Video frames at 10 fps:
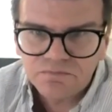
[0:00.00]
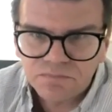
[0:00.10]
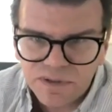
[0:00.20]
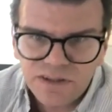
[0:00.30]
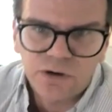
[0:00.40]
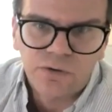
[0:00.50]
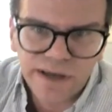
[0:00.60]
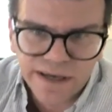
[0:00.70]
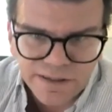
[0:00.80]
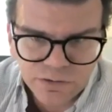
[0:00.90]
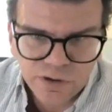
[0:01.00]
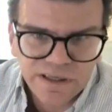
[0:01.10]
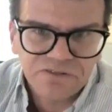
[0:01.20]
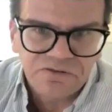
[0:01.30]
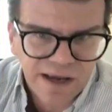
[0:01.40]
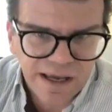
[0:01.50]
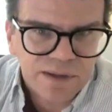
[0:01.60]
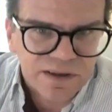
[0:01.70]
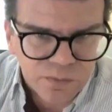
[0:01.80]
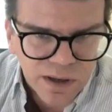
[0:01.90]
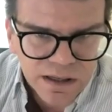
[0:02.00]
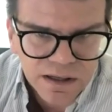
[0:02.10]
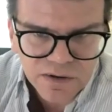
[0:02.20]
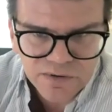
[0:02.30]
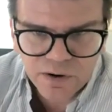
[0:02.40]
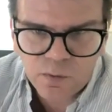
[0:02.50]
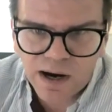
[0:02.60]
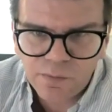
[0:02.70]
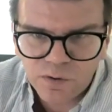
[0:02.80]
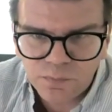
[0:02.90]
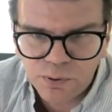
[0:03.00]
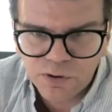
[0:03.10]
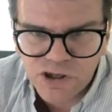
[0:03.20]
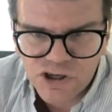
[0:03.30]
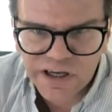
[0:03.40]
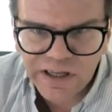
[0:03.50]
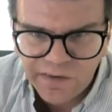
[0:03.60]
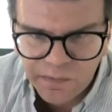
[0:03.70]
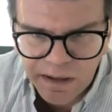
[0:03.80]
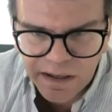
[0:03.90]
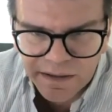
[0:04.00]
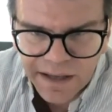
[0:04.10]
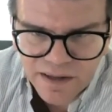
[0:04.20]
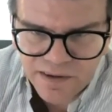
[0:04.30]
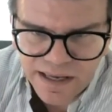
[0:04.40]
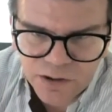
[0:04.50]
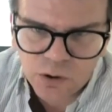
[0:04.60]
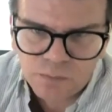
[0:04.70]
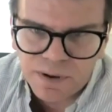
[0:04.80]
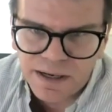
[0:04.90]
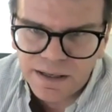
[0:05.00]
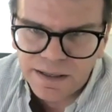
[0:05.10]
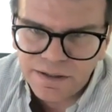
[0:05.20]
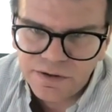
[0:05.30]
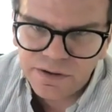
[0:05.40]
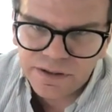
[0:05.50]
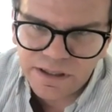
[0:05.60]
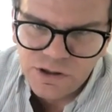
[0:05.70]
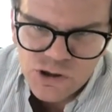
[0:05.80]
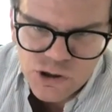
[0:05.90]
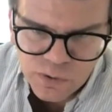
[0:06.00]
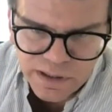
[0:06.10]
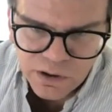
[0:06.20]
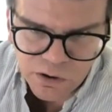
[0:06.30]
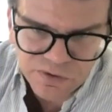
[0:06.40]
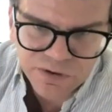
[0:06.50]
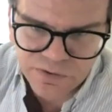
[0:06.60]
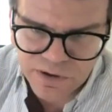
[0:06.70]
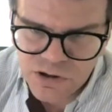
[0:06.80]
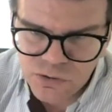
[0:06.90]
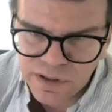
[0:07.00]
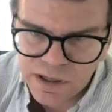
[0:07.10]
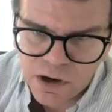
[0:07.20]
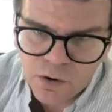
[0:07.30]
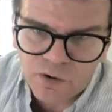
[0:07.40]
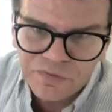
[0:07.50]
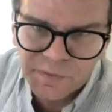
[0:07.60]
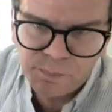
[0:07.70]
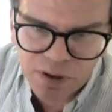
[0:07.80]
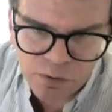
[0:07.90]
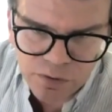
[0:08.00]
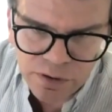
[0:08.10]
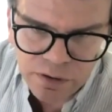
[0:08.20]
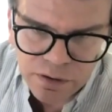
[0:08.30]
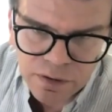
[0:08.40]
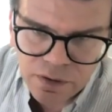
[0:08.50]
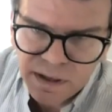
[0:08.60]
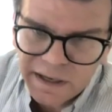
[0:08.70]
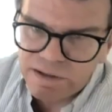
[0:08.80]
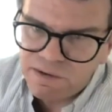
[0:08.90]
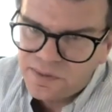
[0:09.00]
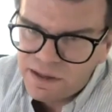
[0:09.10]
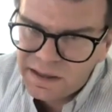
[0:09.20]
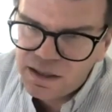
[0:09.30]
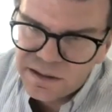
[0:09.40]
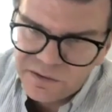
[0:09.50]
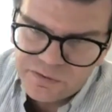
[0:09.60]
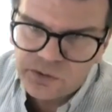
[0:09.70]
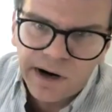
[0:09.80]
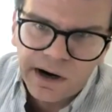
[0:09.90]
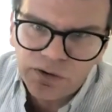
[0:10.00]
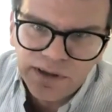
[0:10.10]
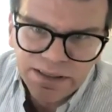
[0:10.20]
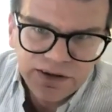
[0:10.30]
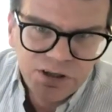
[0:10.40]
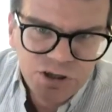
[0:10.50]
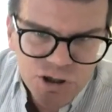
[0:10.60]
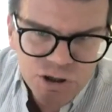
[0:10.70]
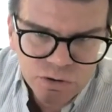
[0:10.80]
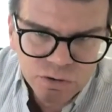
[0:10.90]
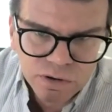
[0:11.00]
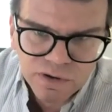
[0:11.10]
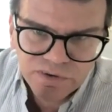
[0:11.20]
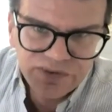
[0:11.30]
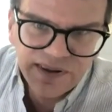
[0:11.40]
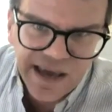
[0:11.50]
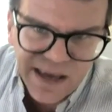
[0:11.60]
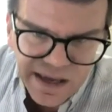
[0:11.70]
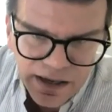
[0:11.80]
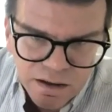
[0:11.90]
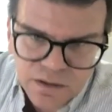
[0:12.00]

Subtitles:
deteriorated or inflamed as well. So I would put shin splint as a combined injury, overuse injury of the bone and the surrounding tissue, say